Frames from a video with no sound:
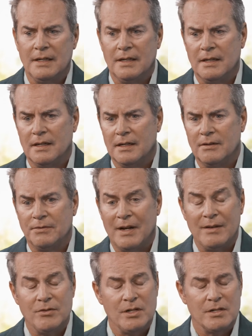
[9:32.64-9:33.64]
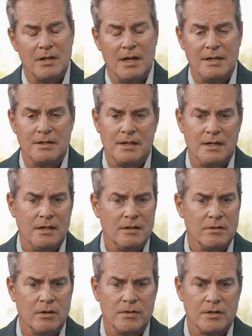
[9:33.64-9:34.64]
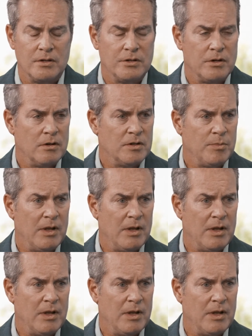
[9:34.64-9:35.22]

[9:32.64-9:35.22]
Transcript: 5G slicing, service assurance